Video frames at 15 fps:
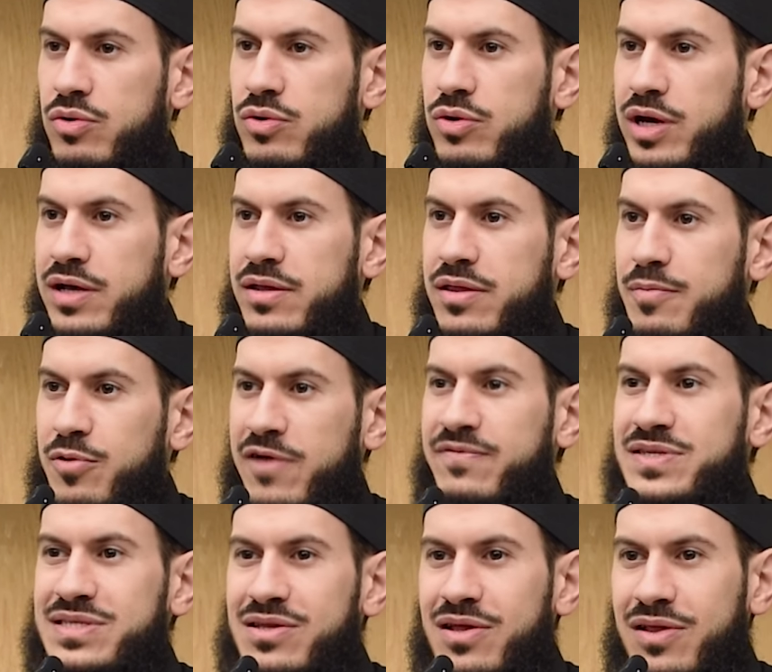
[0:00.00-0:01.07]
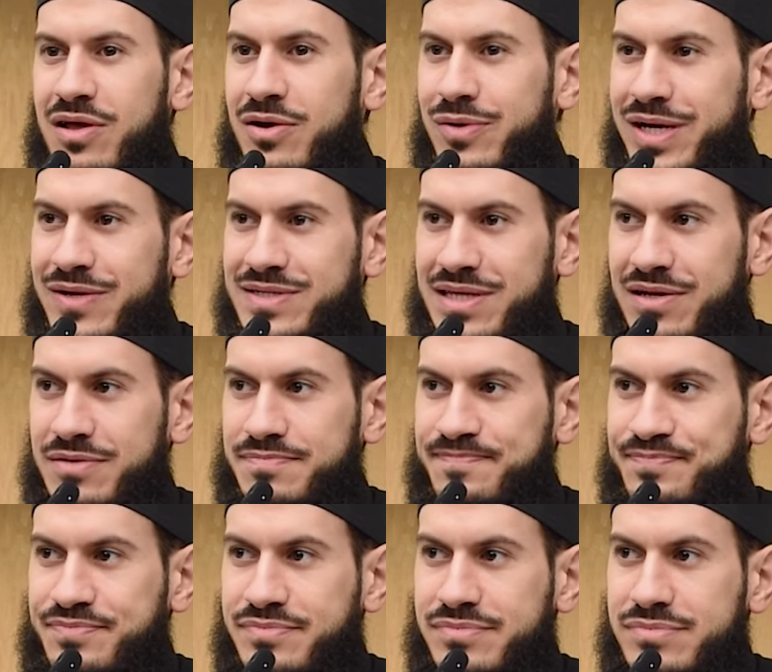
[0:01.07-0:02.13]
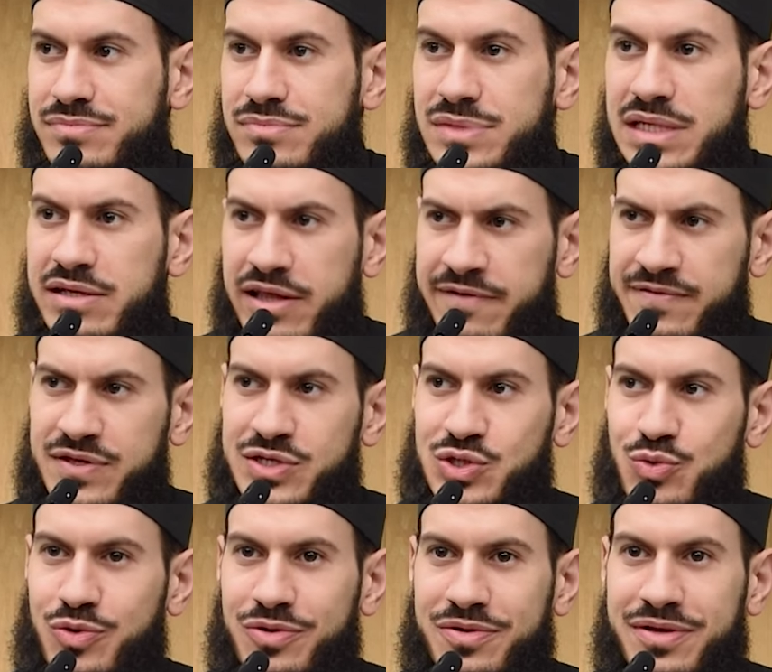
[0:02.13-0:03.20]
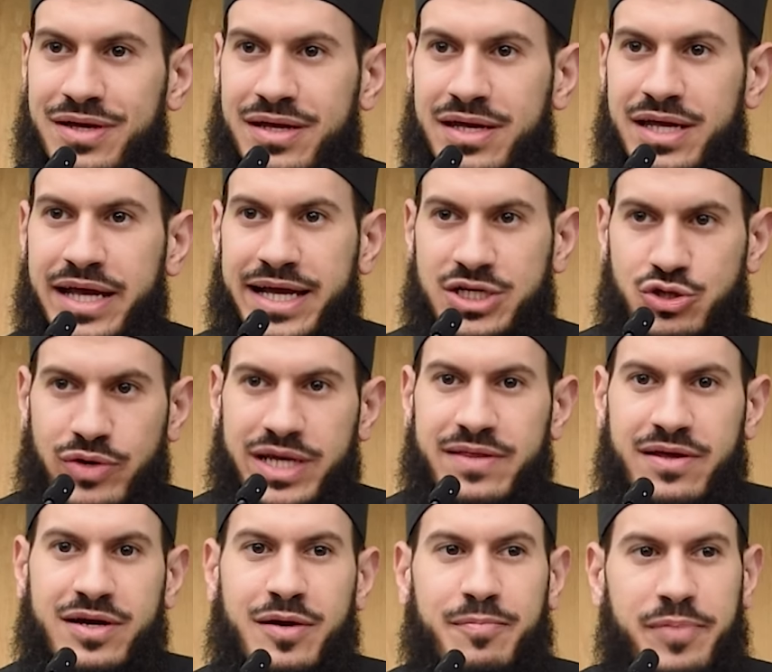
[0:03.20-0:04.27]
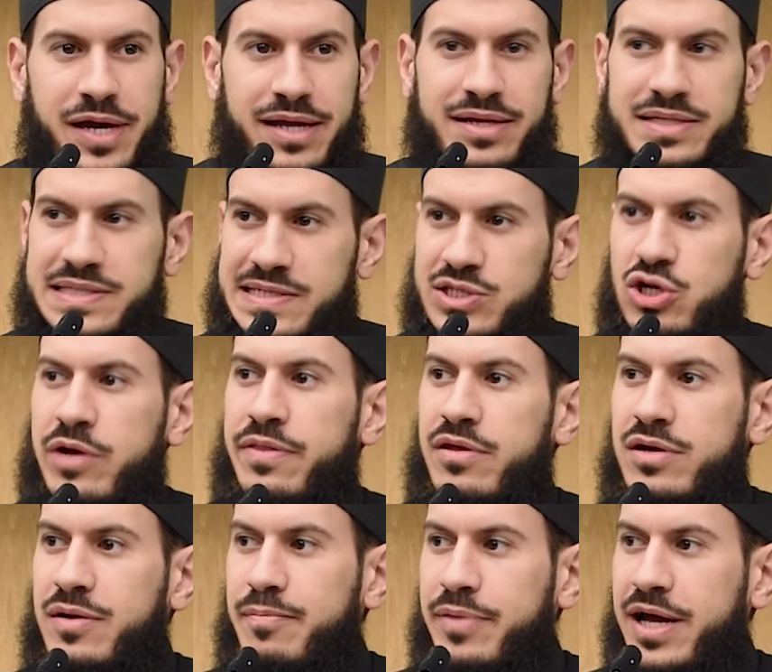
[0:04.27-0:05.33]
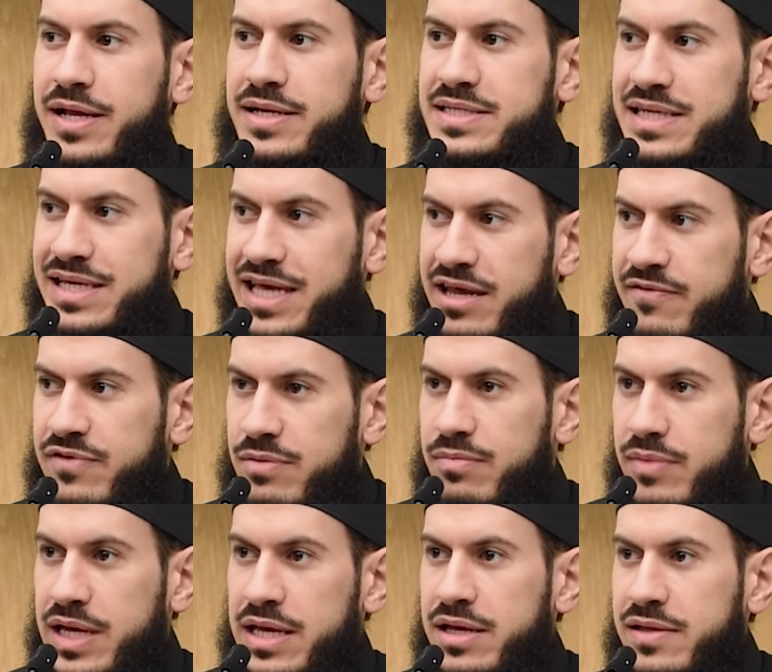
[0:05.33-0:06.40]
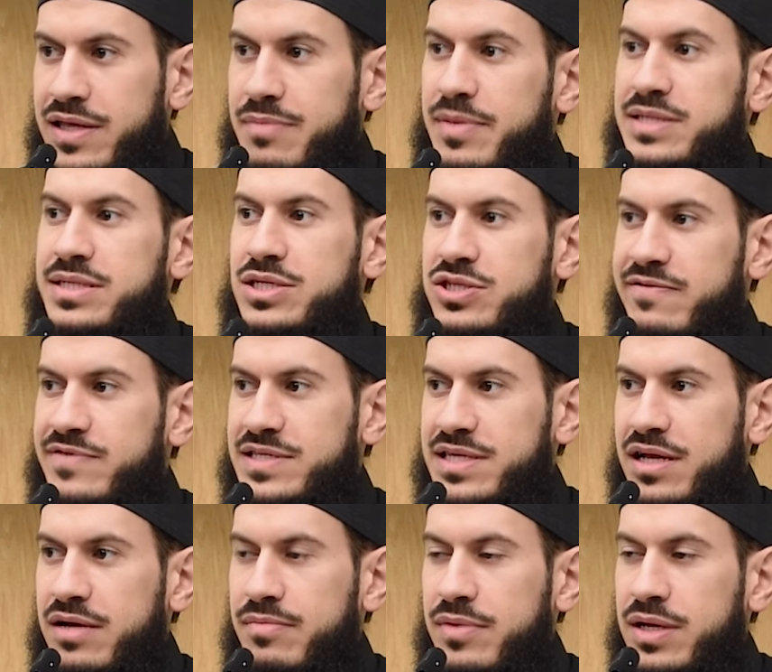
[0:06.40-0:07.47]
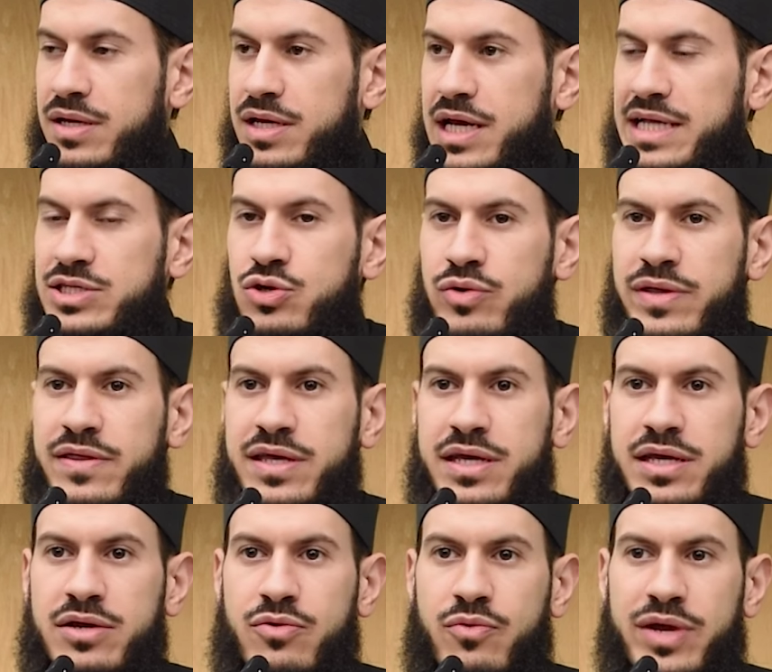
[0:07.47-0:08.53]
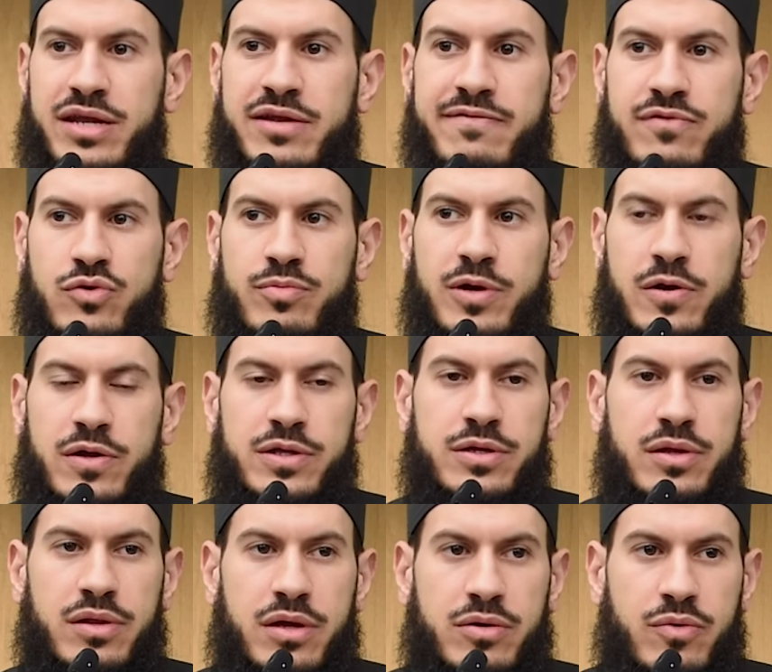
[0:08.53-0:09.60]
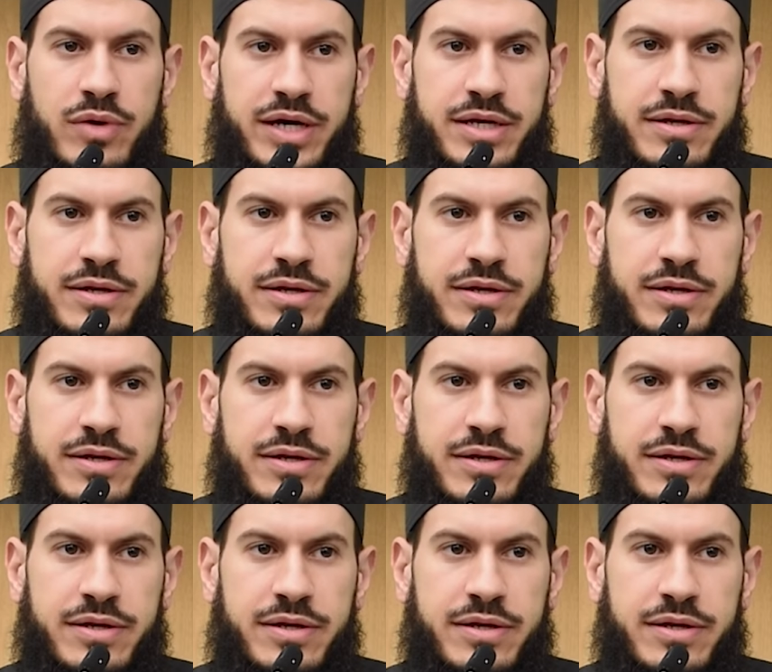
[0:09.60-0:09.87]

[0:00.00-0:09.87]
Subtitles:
the Prophet sallallahu alaihi wasallam left this world and trained the companions and taught the companions and gave them the message of Islam. And during the reign of Umar radiallahu anh,